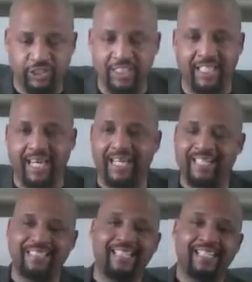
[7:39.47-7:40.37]
to God
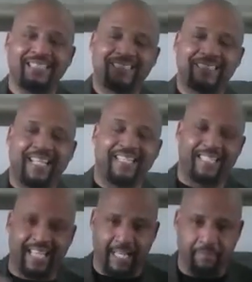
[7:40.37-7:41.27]
and Satan
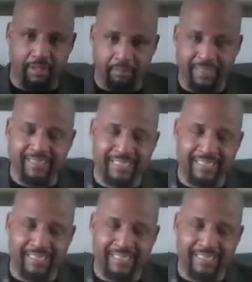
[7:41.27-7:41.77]
came in the midst,